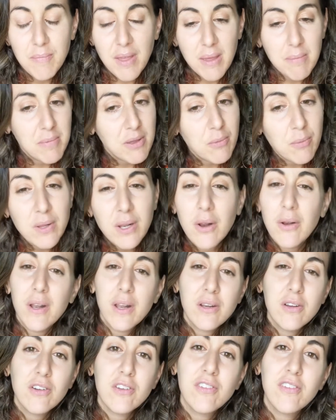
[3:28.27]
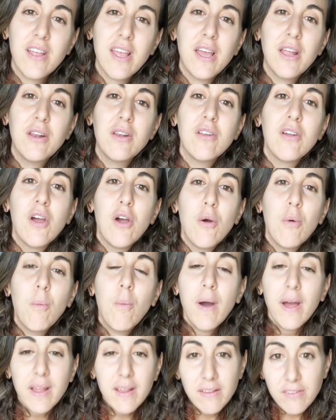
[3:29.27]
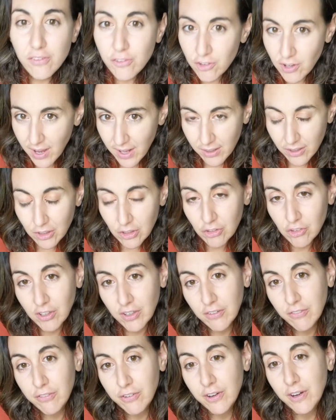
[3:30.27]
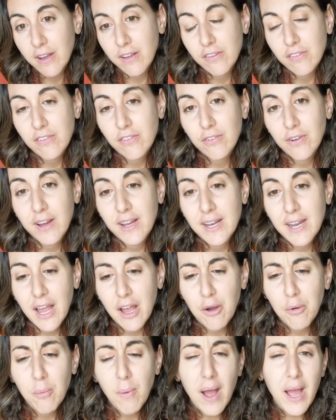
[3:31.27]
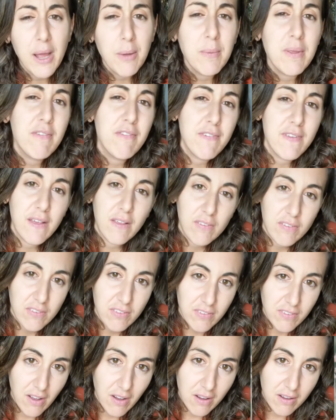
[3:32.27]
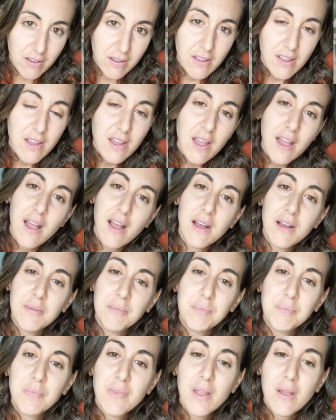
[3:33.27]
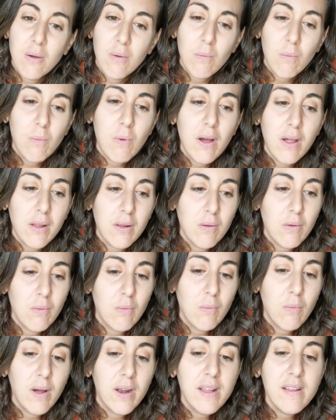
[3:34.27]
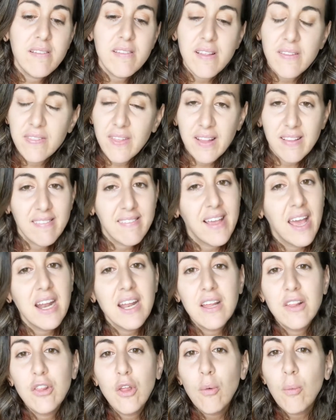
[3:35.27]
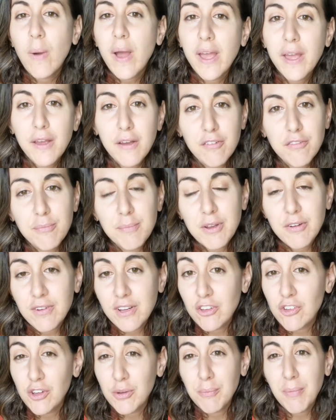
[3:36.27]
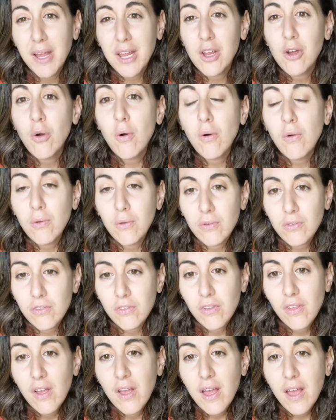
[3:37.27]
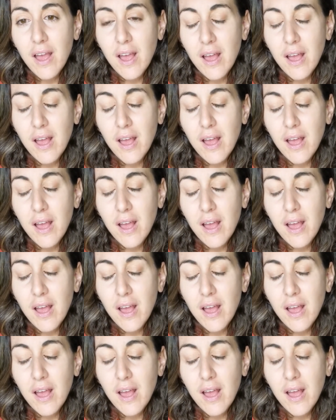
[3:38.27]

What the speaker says: Maybe we don't understand what is challenging for us right now, why we feel stuck. What is it that's getting in the way of me reaching my goals?